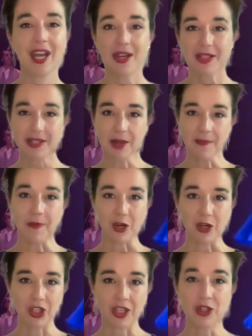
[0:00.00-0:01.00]
Some
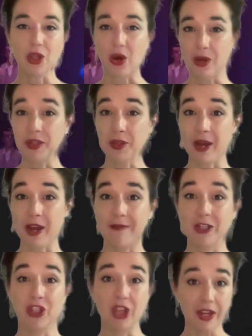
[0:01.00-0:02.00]
versions also have a
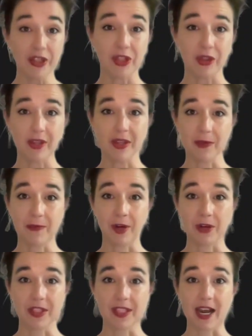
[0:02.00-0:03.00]
jester in the
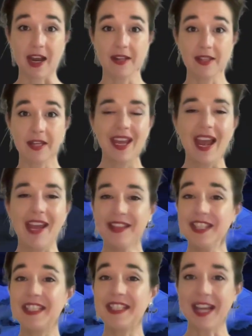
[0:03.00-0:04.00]
first act, and
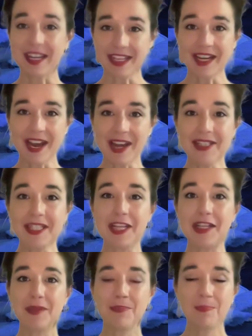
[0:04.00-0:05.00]
the second act
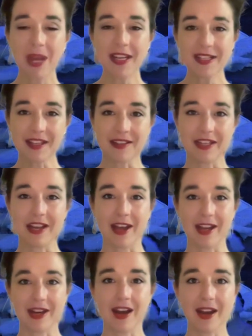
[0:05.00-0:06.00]
is basically
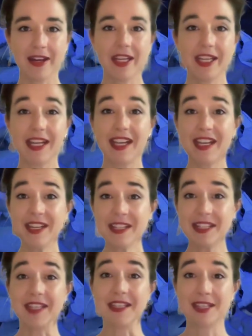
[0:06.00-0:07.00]
iconic in
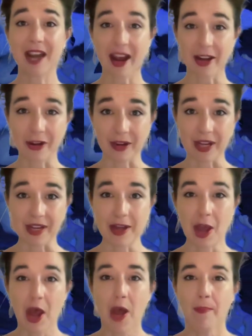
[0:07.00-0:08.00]
its entirety.
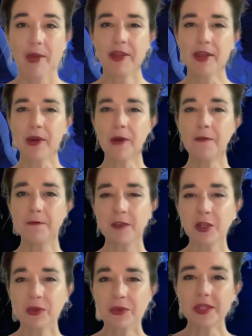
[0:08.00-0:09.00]
But there are a
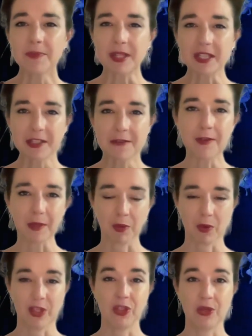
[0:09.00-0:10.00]
few specific
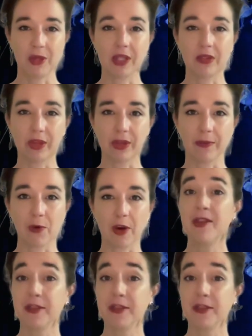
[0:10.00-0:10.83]
points you can look for.